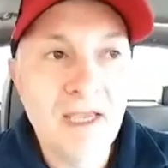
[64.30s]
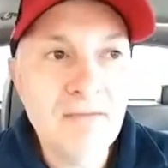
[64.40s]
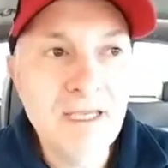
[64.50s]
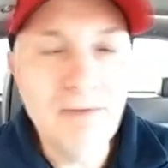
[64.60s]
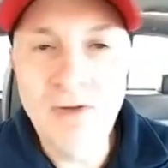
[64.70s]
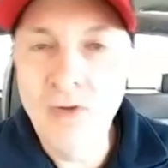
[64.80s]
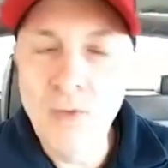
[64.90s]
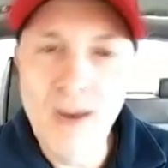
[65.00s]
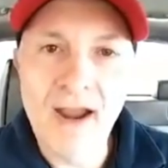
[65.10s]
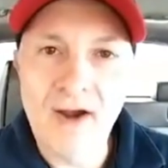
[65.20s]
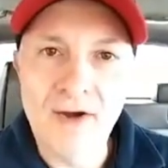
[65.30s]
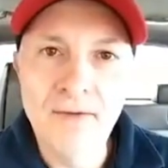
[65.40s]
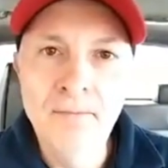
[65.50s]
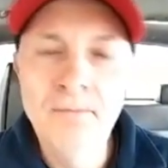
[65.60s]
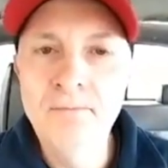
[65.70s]
people
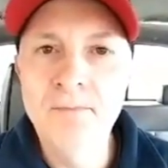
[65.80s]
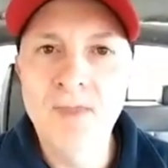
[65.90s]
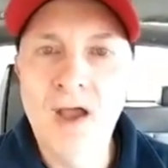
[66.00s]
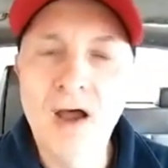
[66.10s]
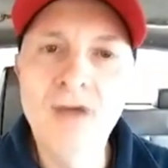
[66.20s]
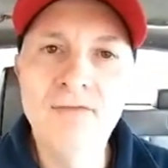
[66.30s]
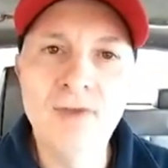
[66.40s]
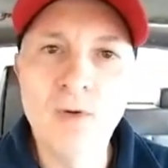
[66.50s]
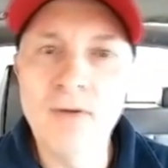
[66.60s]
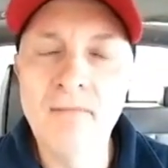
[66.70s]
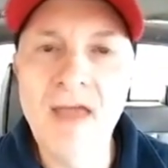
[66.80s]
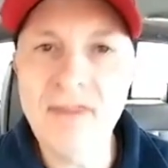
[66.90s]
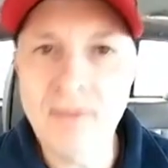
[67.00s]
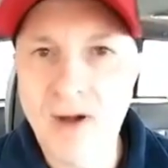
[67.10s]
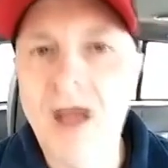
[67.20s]
aware of your
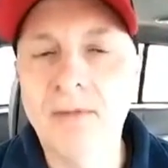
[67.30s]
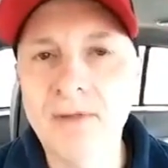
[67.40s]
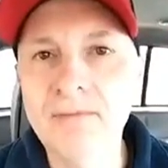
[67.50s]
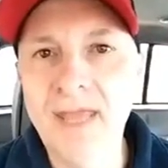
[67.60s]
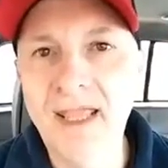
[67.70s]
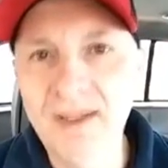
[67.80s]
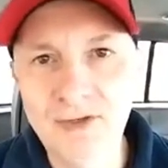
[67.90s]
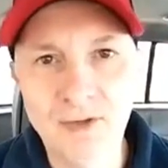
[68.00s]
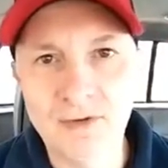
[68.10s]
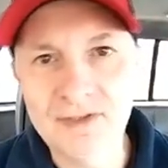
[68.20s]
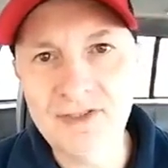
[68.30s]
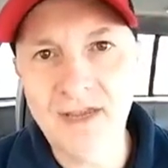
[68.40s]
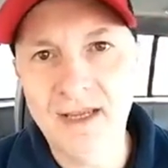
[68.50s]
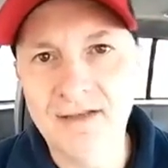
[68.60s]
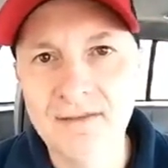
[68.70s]
meth problem in your
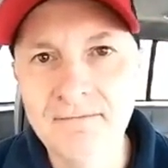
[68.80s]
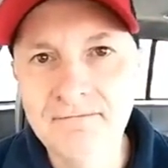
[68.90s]
state.